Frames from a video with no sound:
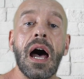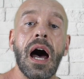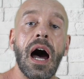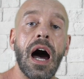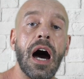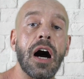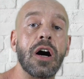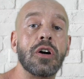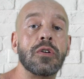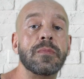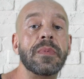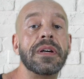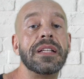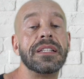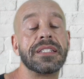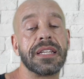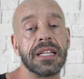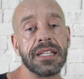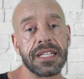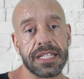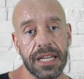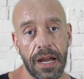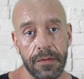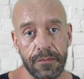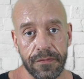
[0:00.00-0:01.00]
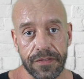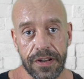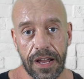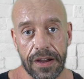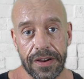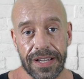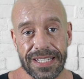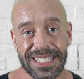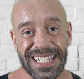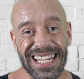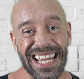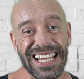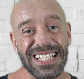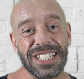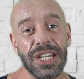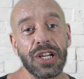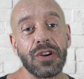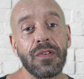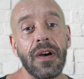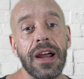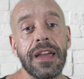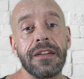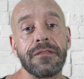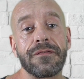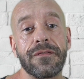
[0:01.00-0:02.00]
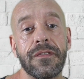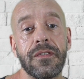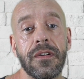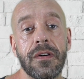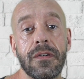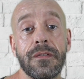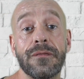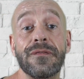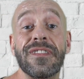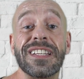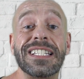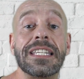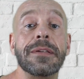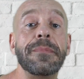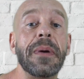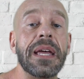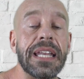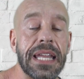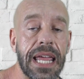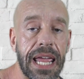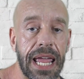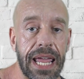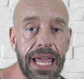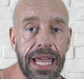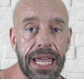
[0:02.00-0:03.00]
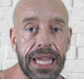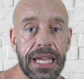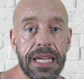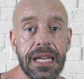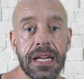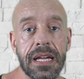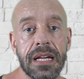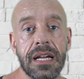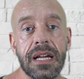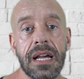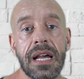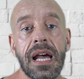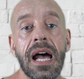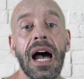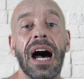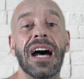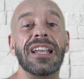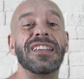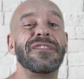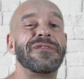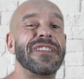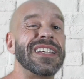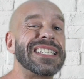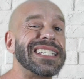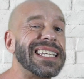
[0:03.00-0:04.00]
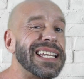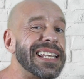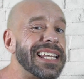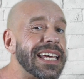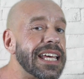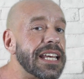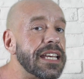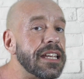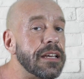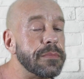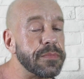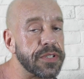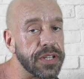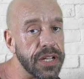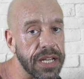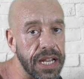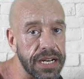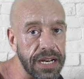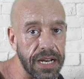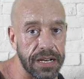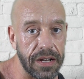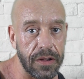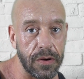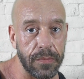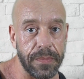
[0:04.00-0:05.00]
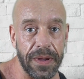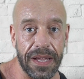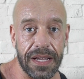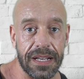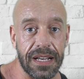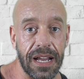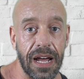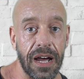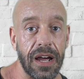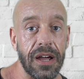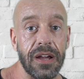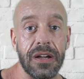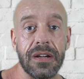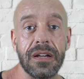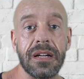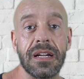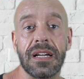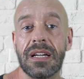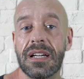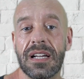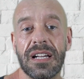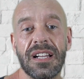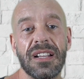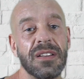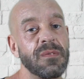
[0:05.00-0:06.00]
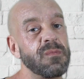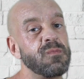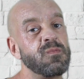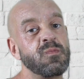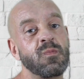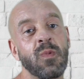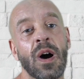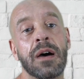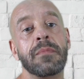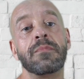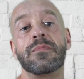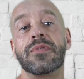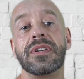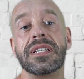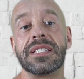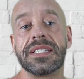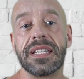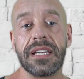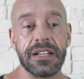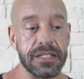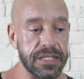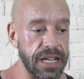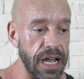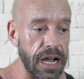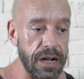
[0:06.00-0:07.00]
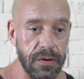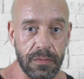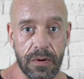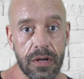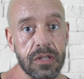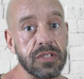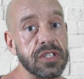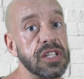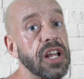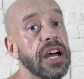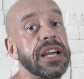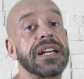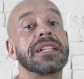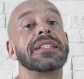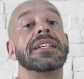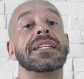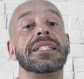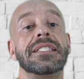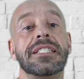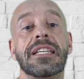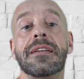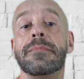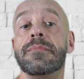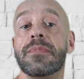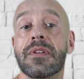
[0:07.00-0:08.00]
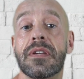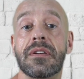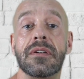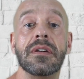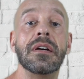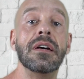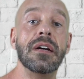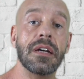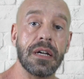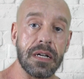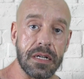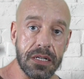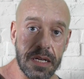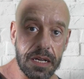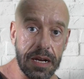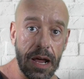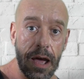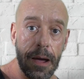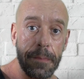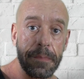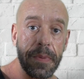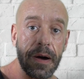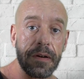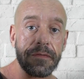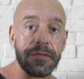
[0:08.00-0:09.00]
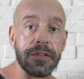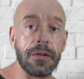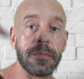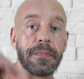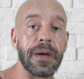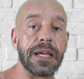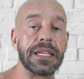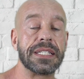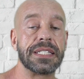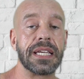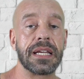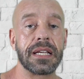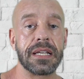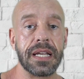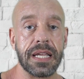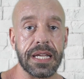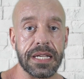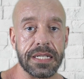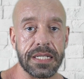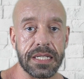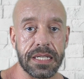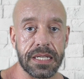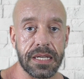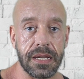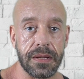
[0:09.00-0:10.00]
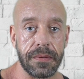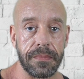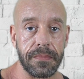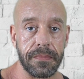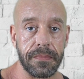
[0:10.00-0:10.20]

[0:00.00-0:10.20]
Almonds and sunflower seeds are great for vitamin E, and if your selenium's looking a little bit low, one Brazil nut will likely tip you, above your basic needs.